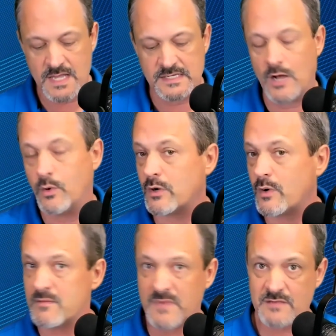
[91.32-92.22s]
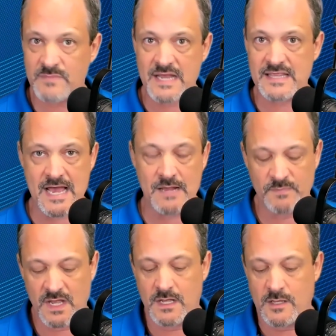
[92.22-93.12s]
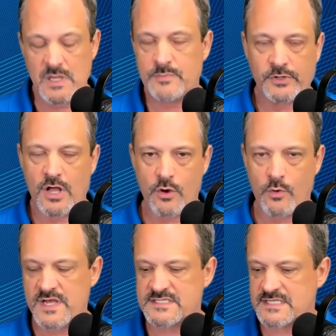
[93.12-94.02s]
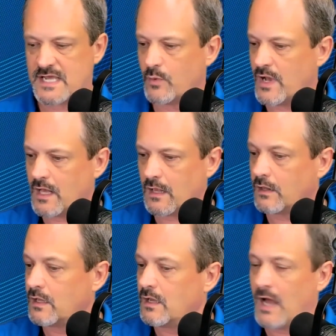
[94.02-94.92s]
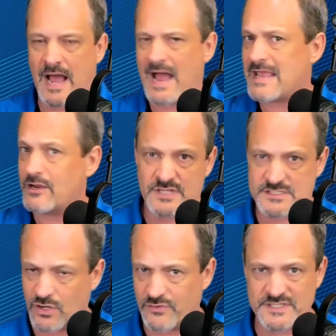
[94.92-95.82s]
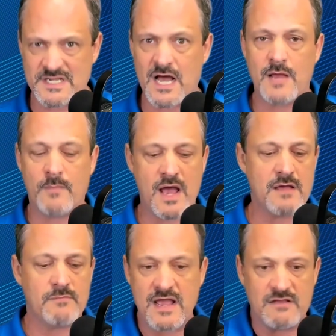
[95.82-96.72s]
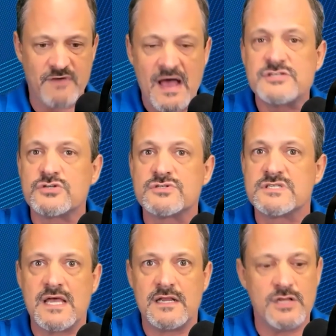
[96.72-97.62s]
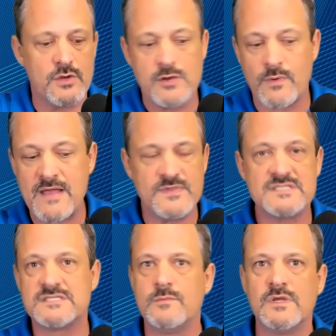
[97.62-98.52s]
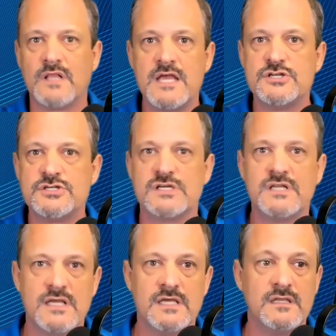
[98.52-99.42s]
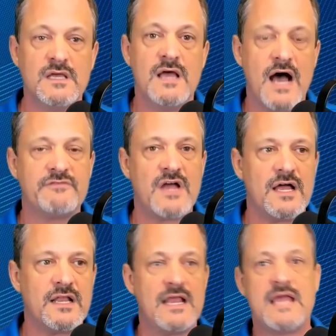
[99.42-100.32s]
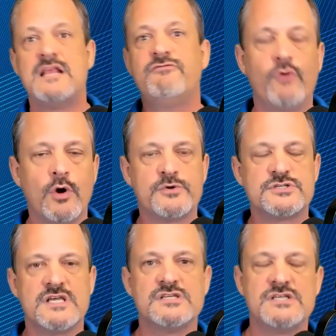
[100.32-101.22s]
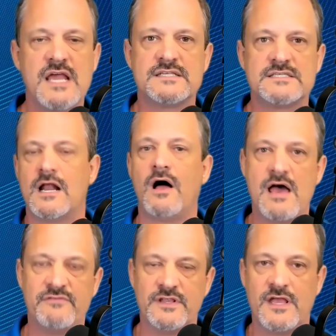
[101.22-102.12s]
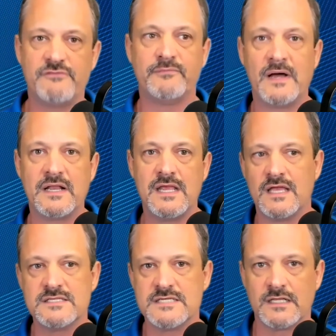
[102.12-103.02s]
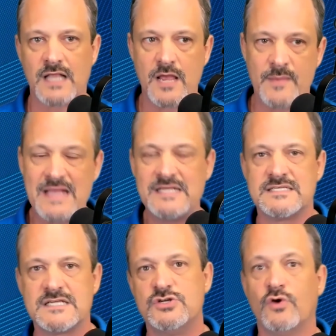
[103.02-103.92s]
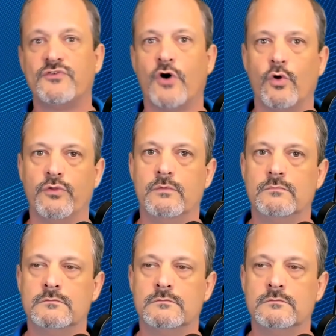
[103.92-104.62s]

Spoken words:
Now, what do I mean by that? People always say, well, I hear this all the time. My advisor said, he ran this simulation and I've got an 84% chance that I'll have enough money until I'm 86 years old.